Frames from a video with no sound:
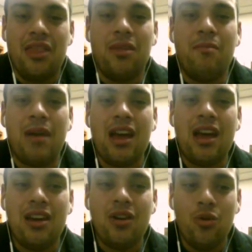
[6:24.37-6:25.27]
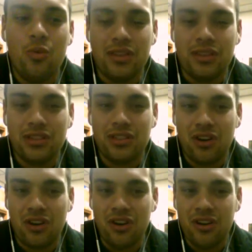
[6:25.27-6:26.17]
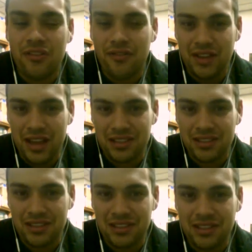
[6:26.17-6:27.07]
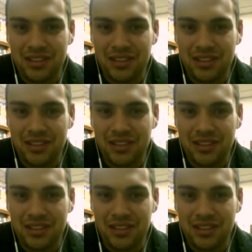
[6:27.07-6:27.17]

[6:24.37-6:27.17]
The man with the scarred face.